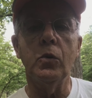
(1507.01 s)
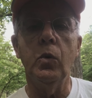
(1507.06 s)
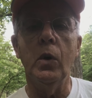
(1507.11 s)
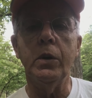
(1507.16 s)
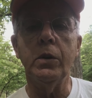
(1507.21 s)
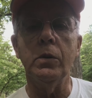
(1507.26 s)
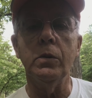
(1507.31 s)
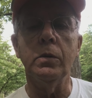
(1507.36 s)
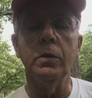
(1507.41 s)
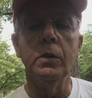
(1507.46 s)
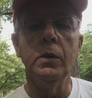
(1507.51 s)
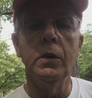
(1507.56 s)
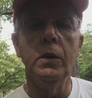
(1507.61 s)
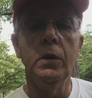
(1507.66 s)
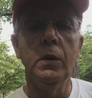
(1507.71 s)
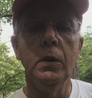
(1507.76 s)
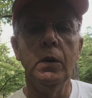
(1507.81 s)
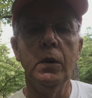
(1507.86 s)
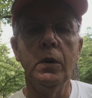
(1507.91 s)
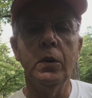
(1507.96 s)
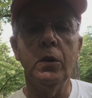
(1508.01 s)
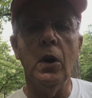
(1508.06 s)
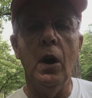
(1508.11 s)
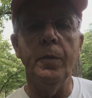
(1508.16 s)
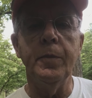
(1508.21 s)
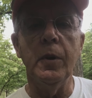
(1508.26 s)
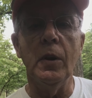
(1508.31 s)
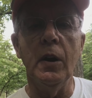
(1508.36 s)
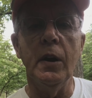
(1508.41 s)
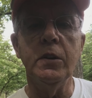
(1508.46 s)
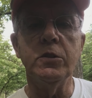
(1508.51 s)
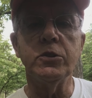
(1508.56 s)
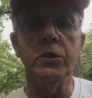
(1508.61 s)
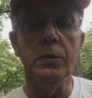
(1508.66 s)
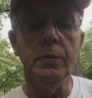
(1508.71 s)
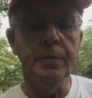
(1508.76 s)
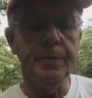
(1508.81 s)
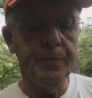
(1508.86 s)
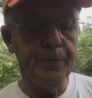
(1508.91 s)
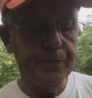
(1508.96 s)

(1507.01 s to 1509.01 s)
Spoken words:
quicker copulation.